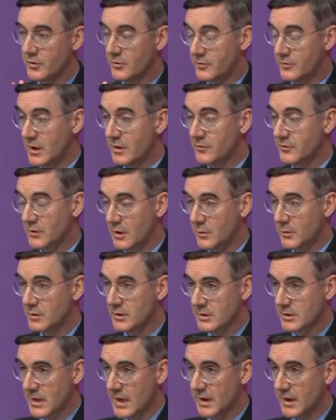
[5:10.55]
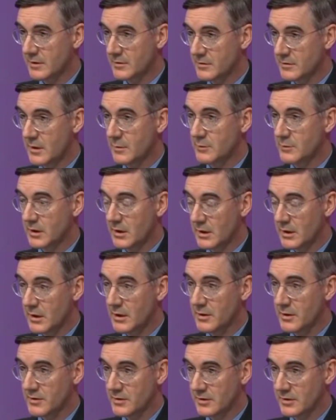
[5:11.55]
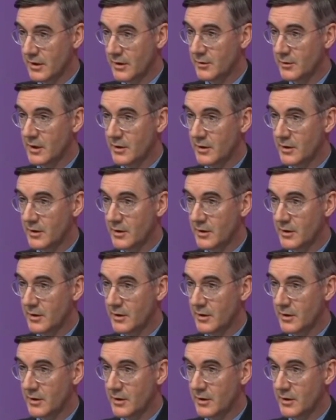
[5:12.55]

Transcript: death rate was exactly the same as in Glasgow.